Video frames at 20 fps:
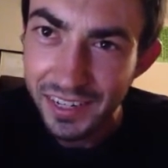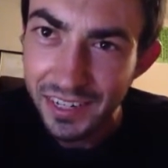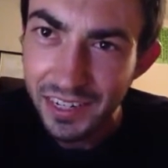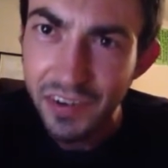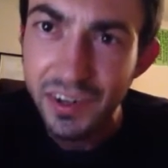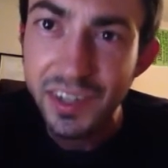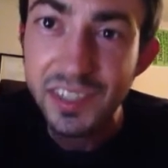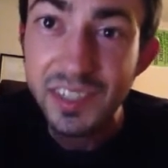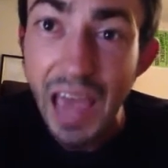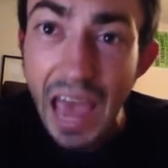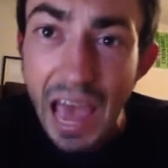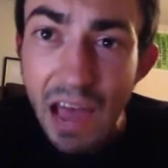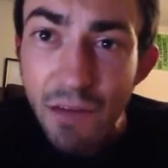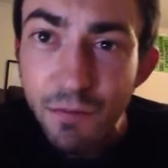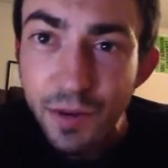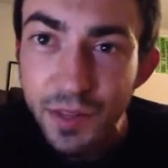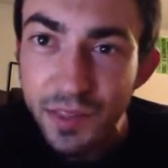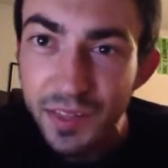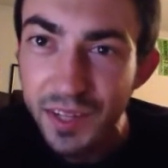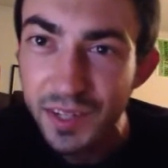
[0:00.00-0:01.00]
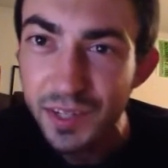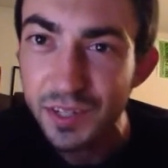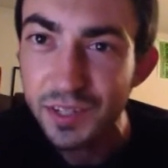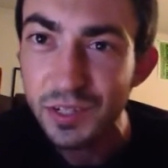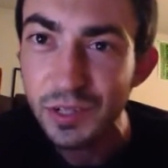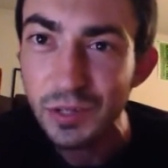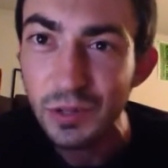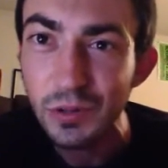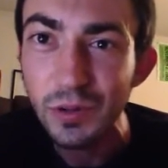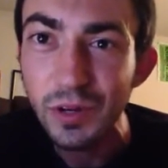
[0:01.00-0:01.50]
No, it has everything to
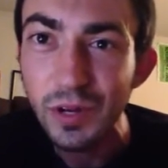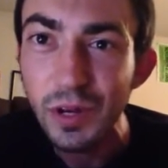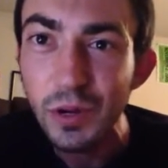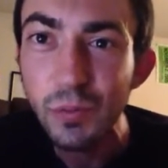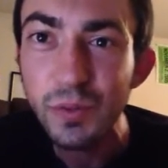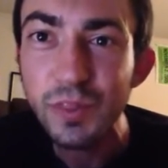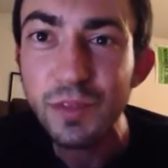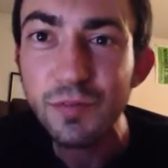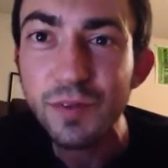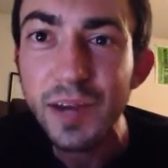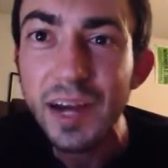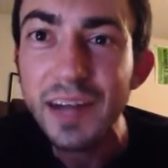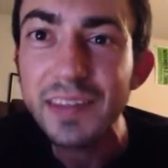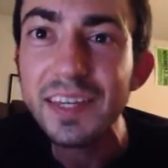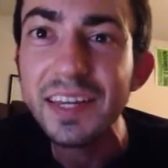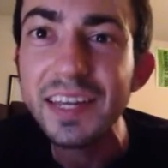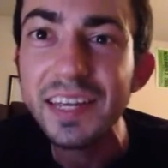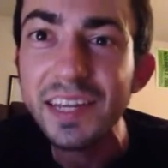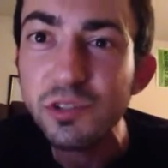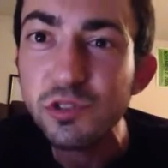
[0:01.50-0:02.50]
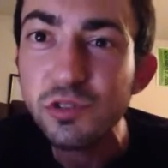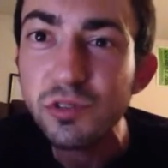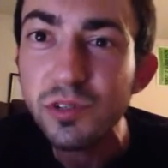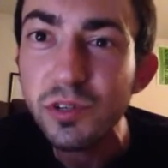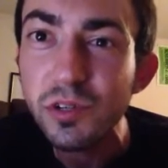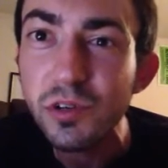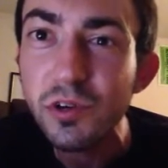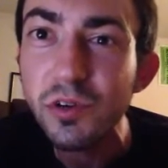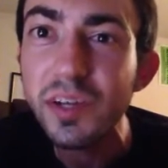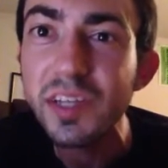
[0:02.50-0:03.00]
do with the fact that
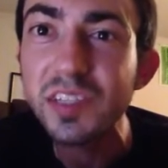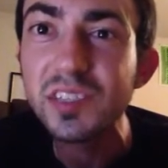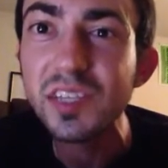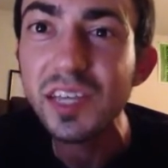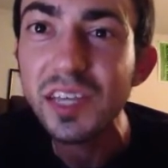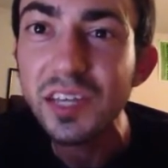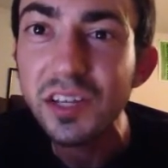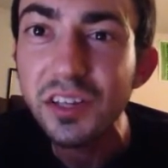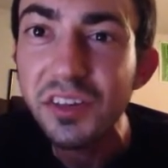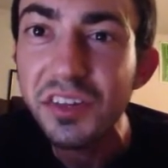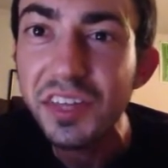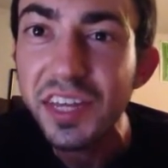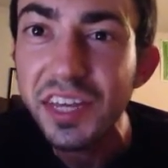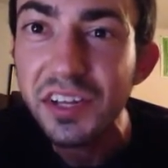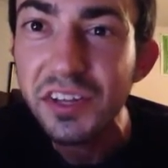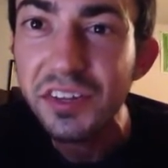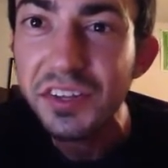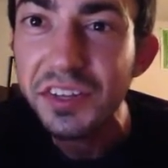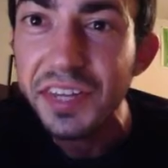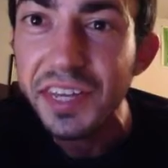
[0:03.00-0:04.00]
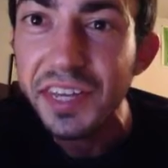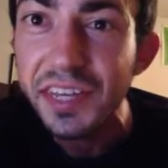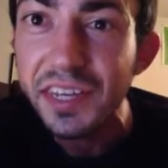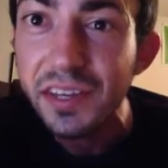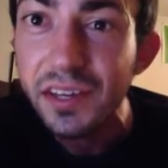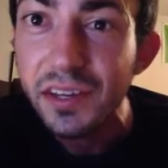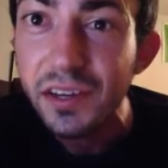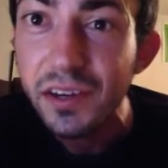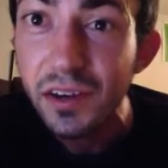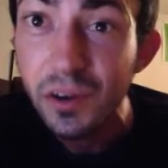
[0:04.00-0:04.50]
Israel is illegally,